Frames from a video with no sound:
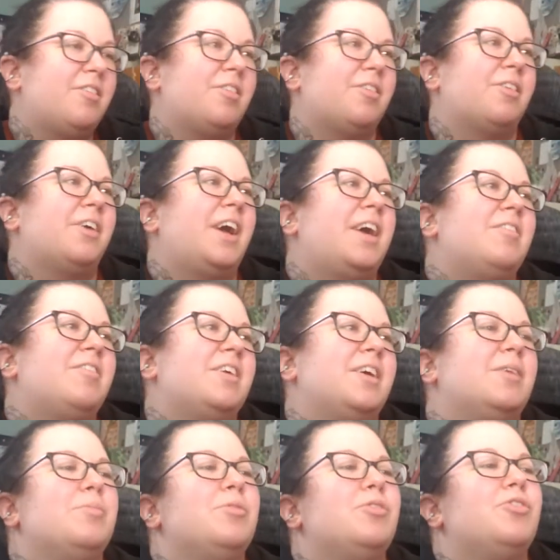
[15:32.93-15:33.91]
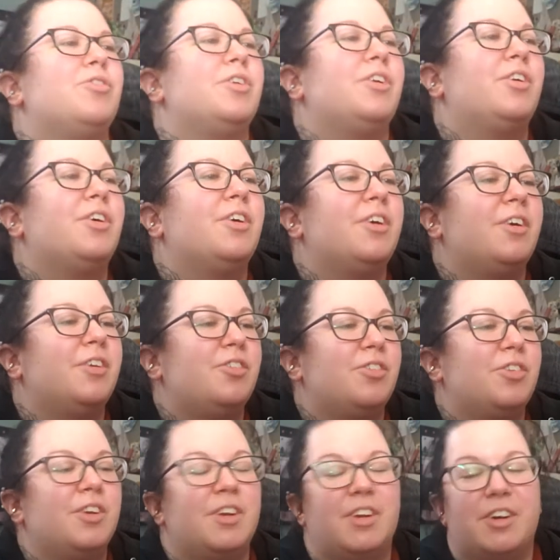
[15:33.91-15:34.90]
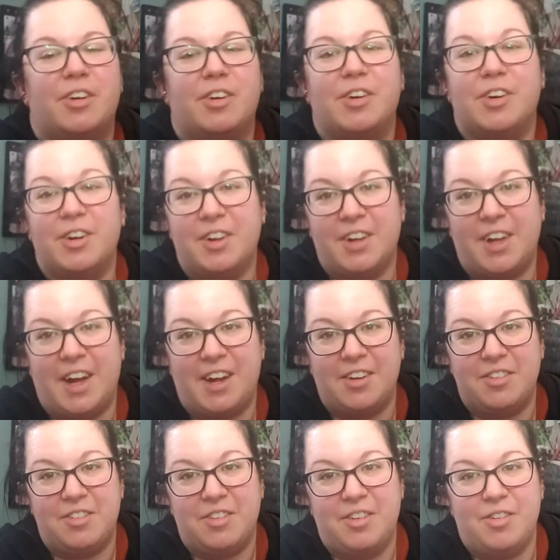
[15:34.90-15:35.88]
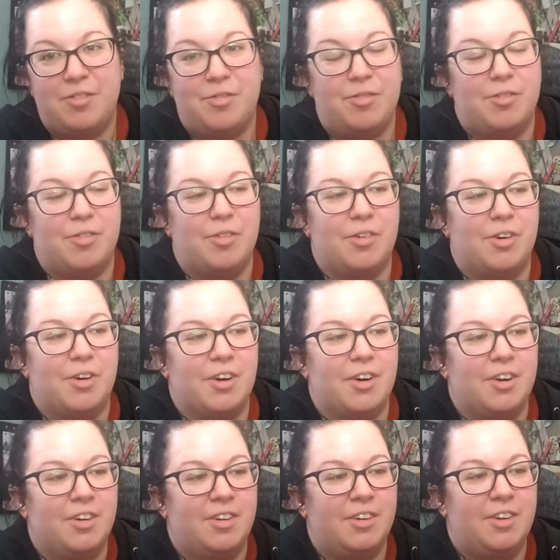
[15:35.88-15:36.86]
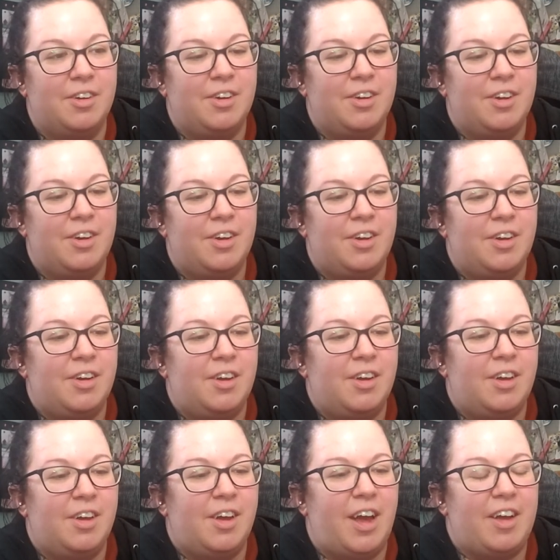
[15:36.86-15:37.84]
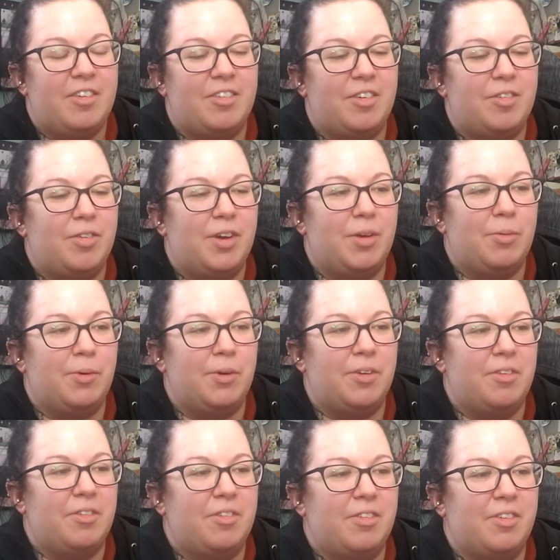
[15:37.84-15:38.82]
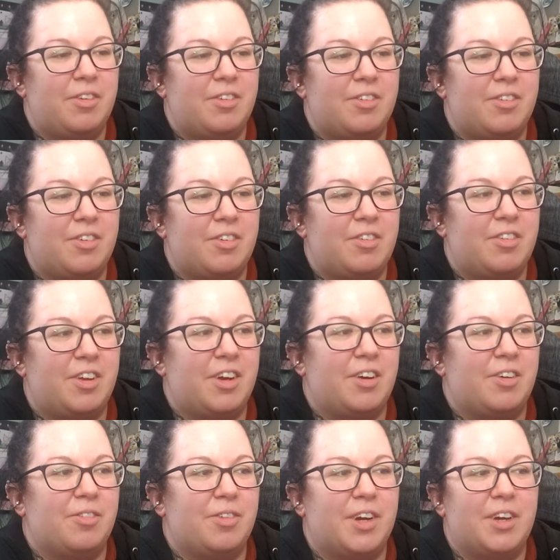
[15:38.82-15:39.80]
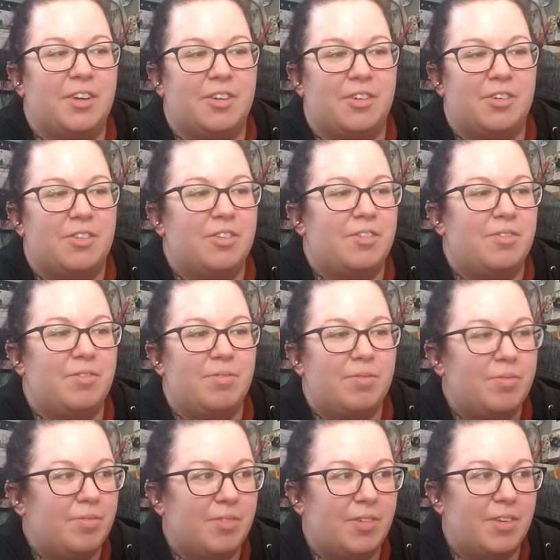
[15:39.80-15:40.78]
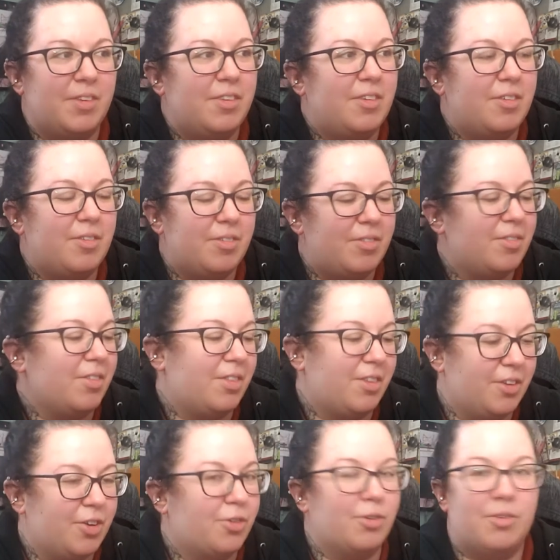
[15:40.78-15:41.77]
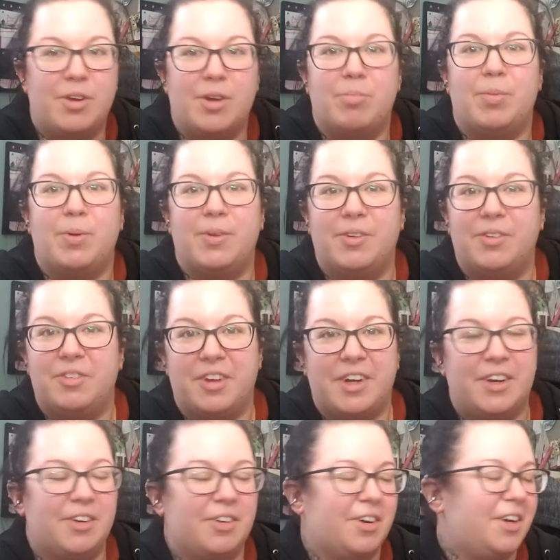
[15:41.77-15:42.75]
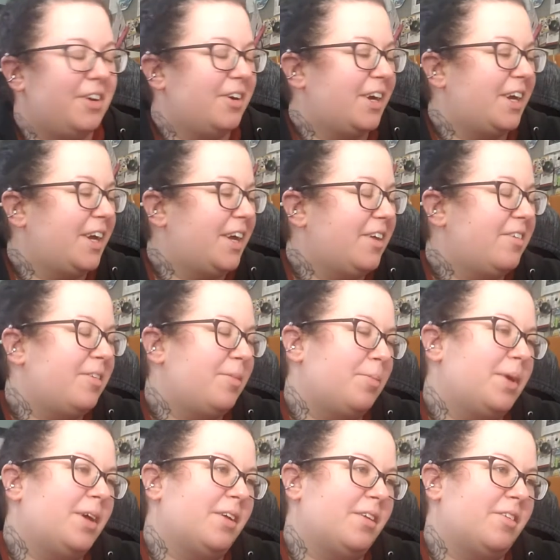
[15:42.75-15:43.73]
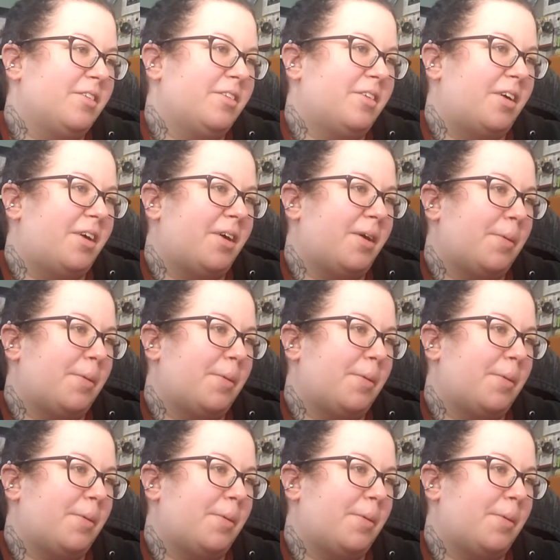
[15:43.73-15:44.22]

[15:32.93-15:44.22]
So they're having him join in on her class for as if he was just like a regular neurotypical second grader, I guess, because